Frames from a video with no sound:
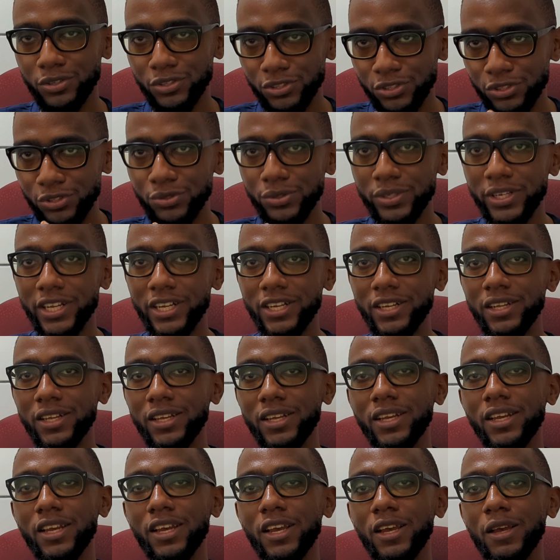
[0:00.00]
student,
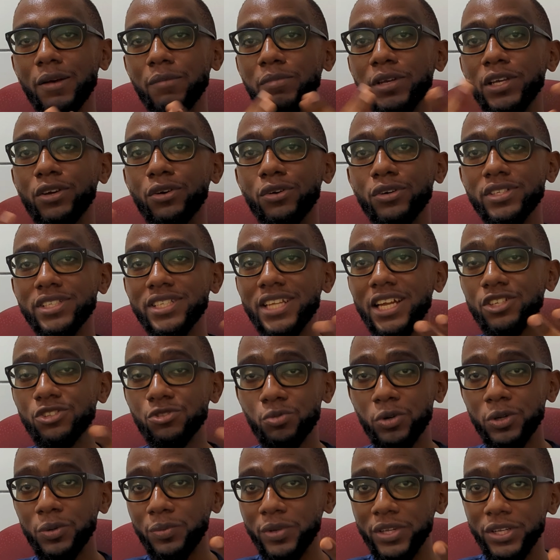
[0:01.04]
because
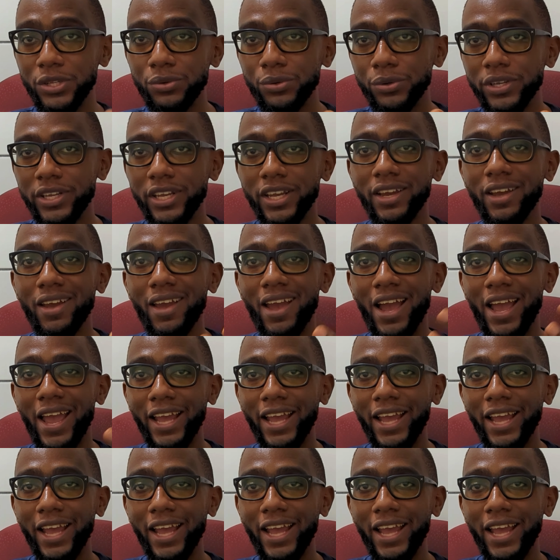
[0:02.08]
that's what we do here.